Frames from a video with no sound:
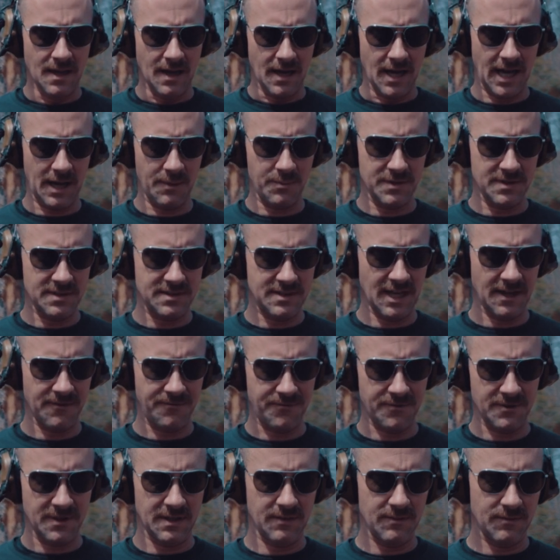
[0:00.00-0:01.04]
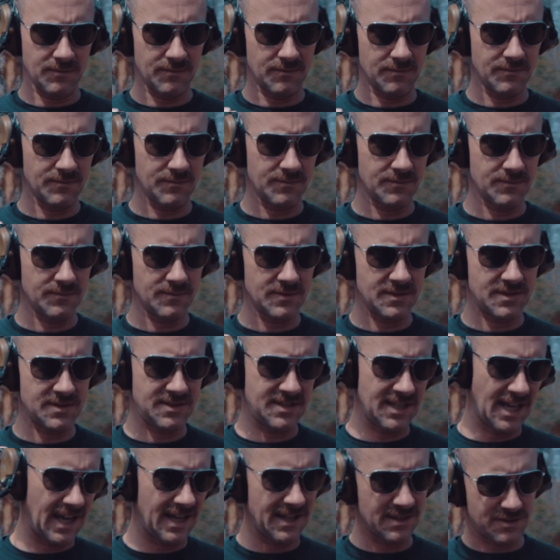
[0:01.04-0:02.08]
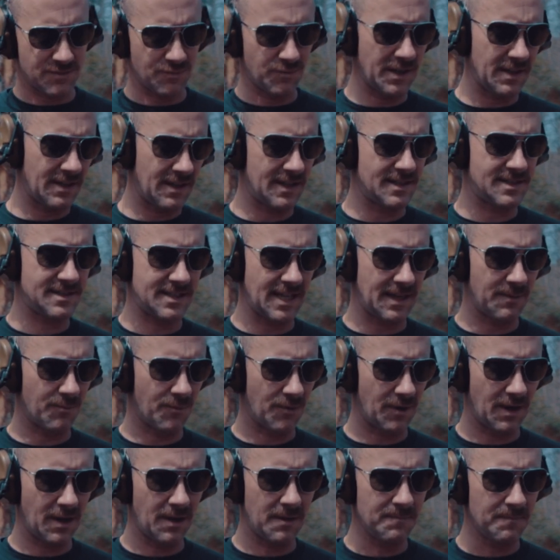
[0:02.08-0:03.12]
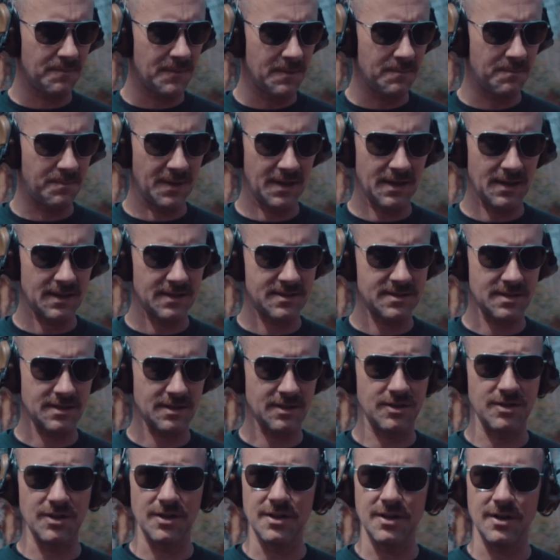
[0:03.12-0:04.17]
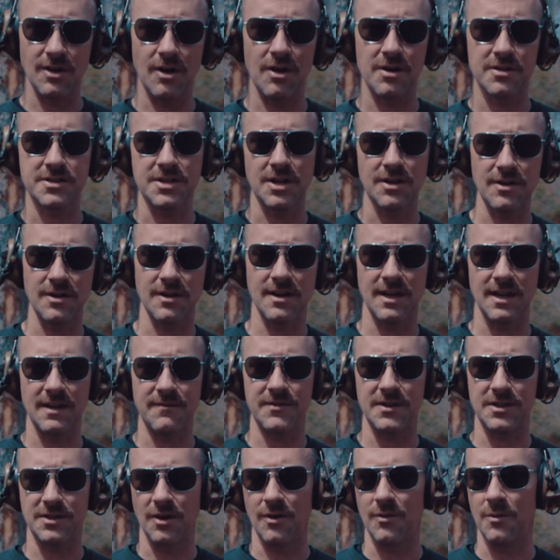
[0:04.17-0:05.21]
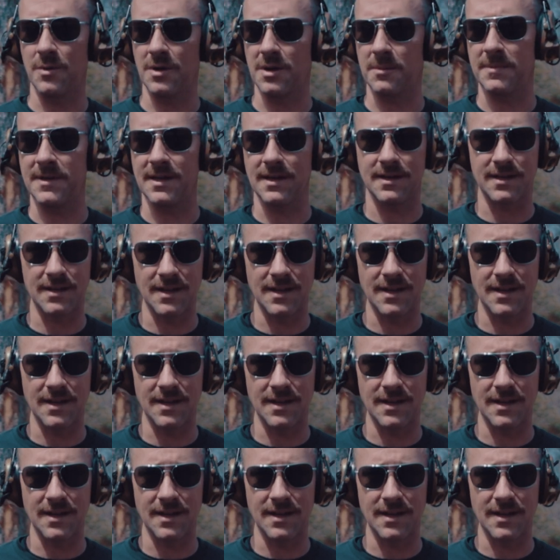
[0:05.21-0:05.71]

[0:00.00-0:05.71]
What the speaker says: I would definitely say it's right on that same realm, but it's a good alternative if you don't want to be a